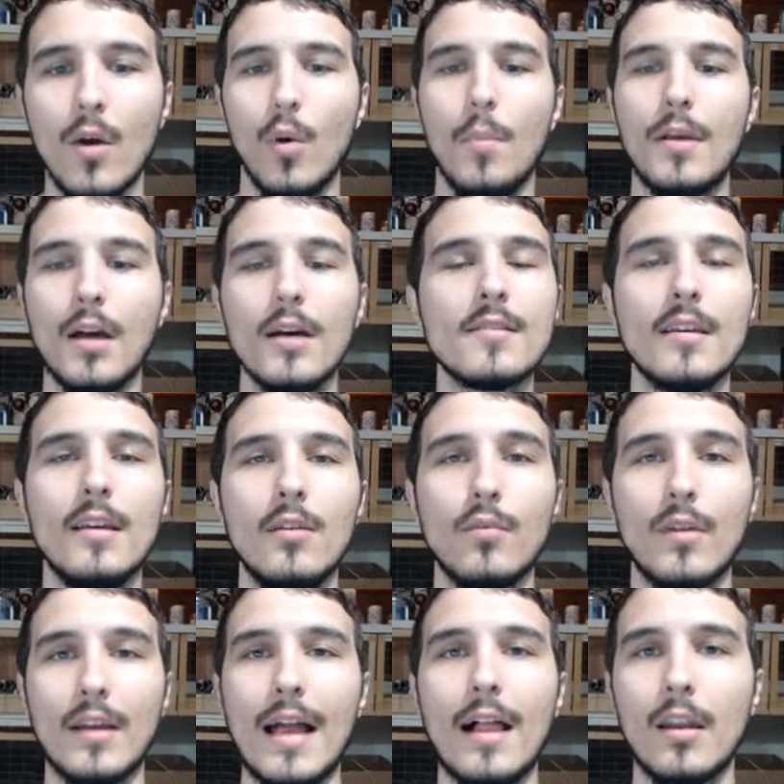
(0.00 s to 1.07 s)
Well, because in
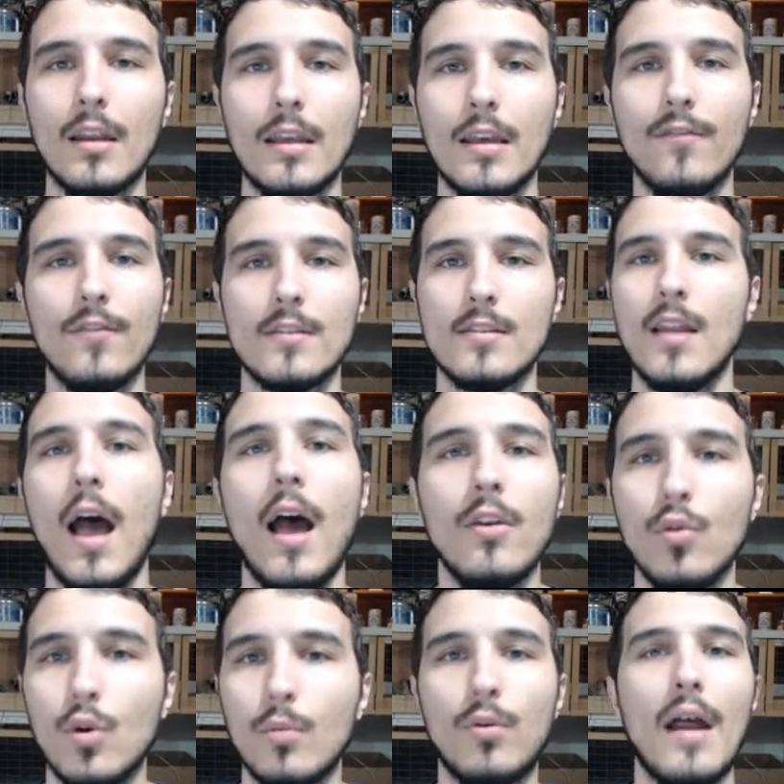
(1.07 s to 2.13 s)
reality, if it's not
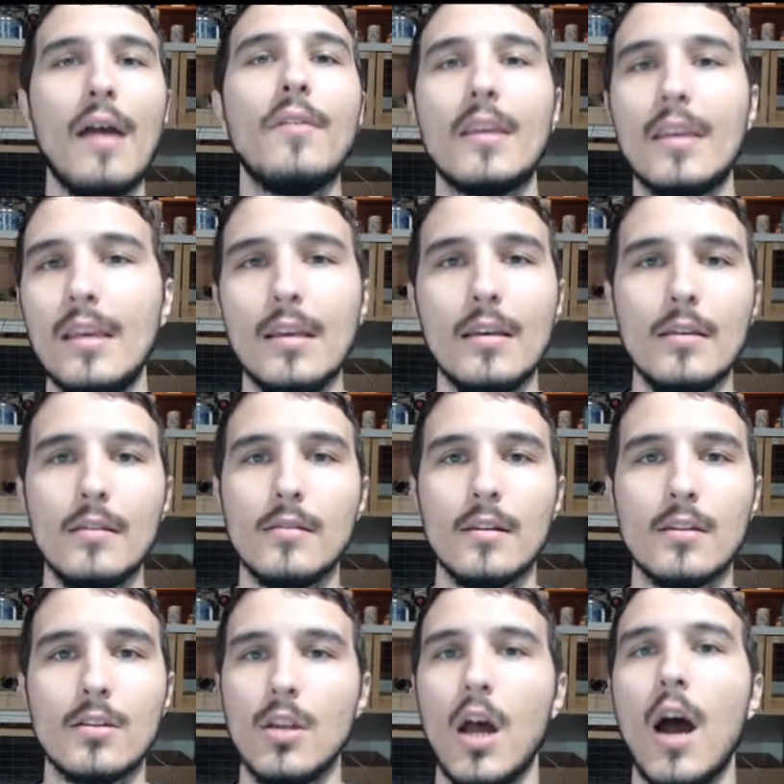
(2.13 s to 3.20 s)
your private keys,
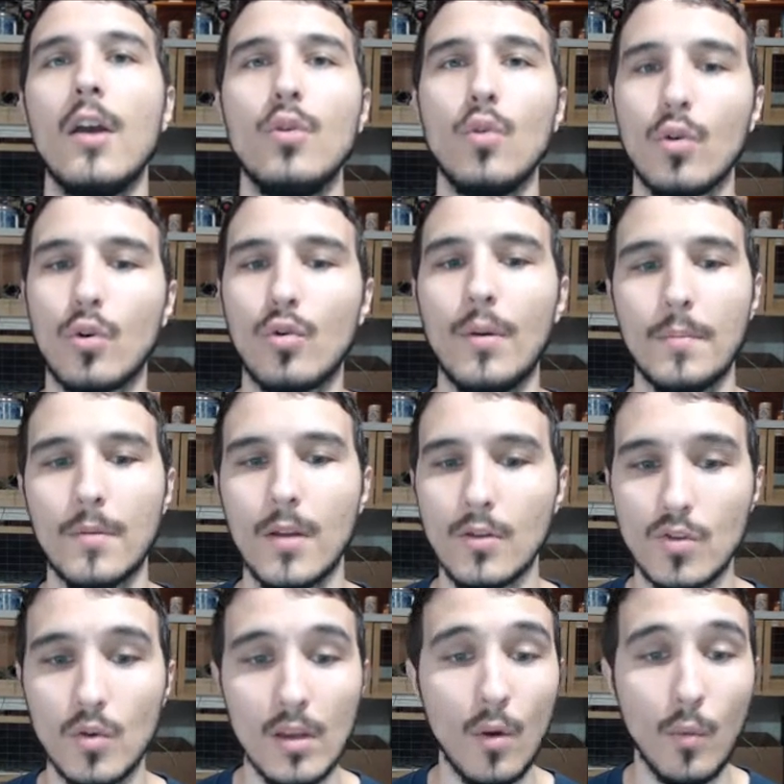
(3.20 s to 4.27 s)
it's not your crypto.
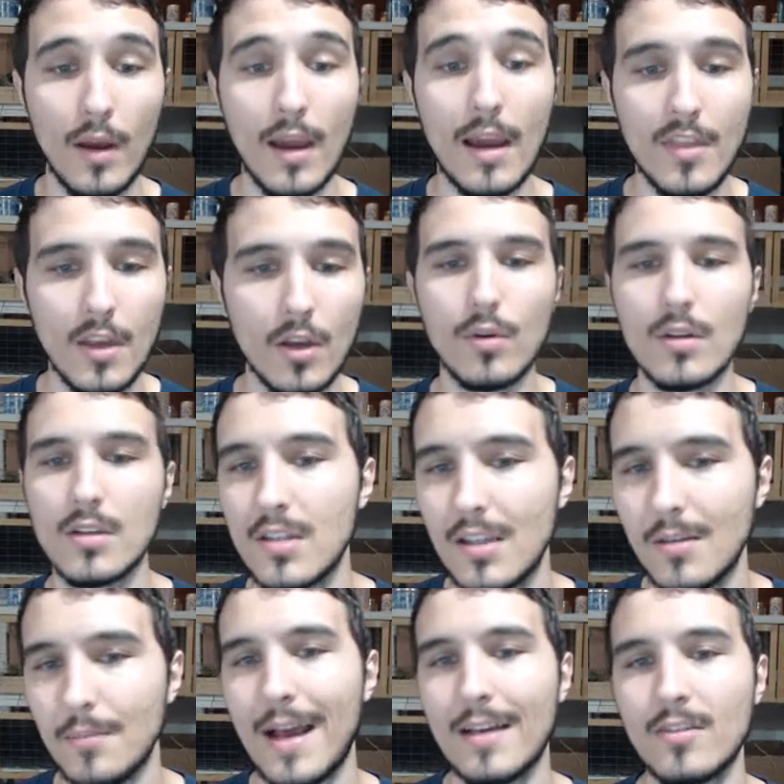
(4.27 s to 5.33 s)
So in a way, I think
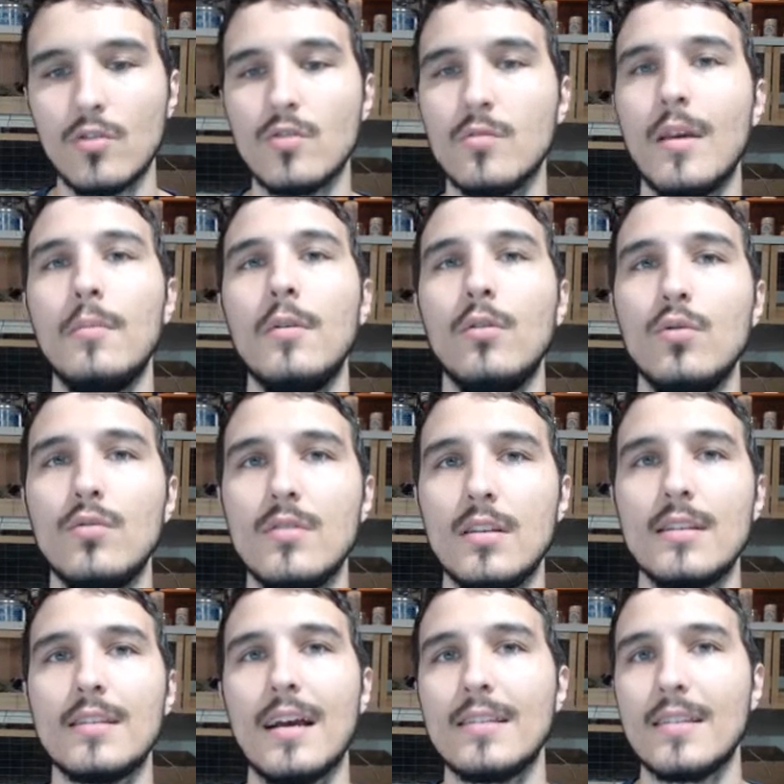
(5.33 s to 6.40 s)
Christine Masters maybe used
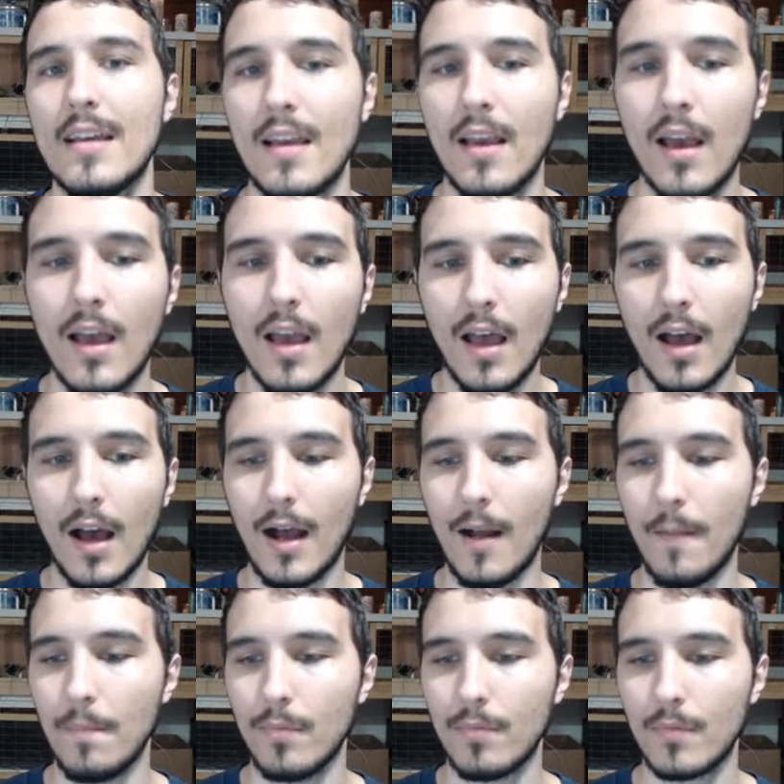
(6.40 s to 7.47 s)
this as a
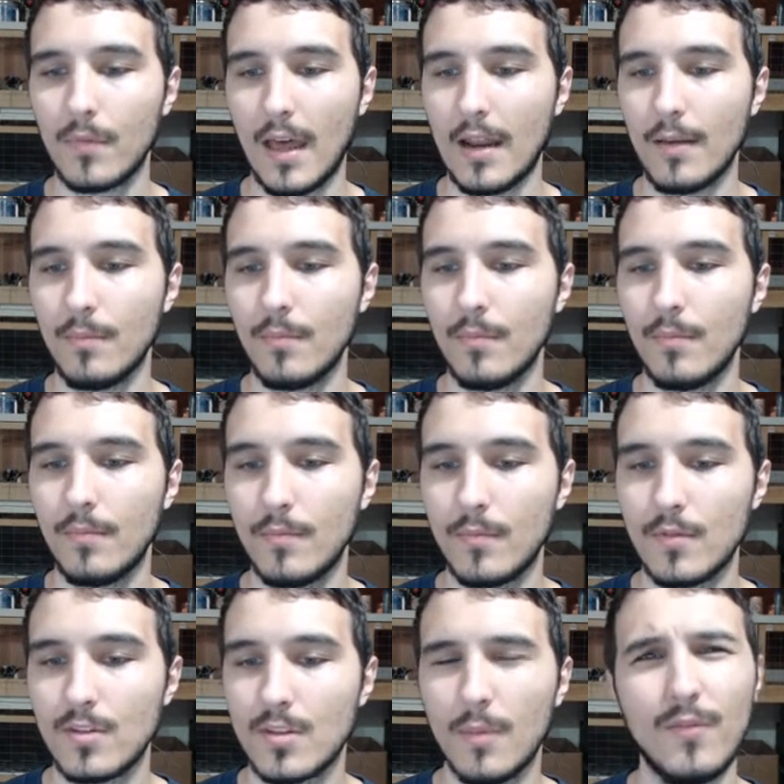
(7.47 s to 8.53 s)
kind of
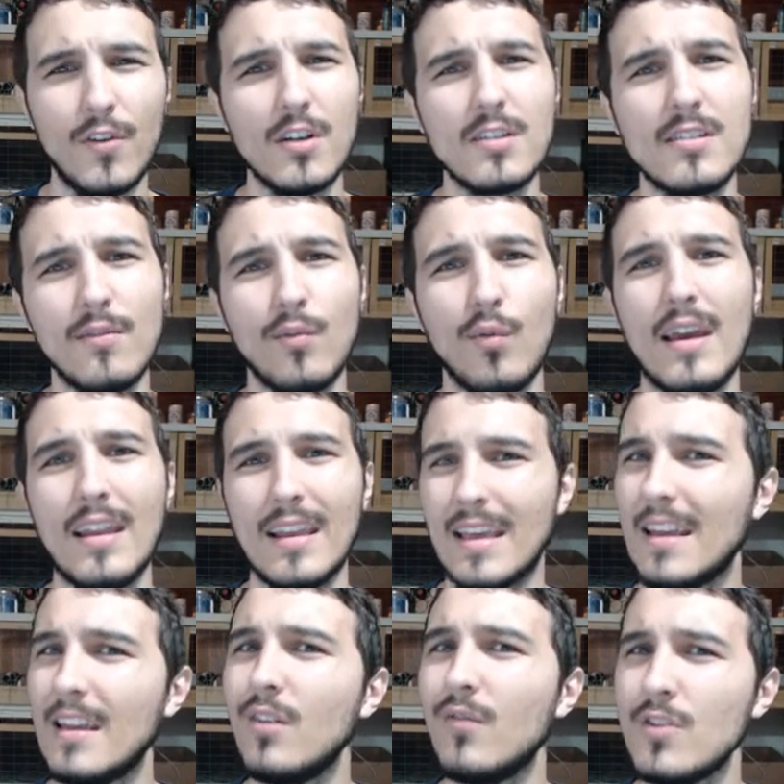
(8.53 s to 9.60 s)
subversive way to
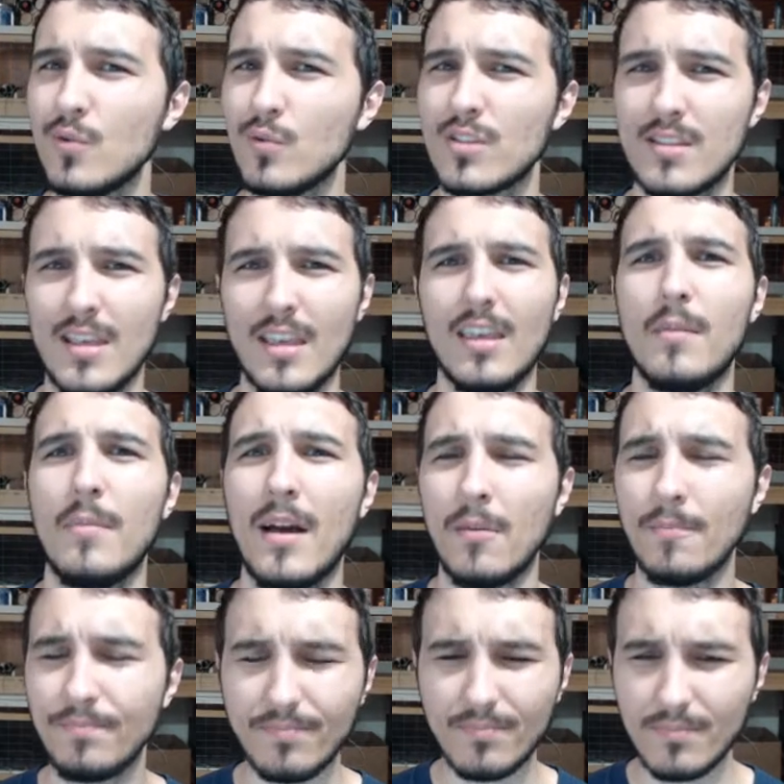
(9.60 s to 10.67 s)
get individuals thinking about,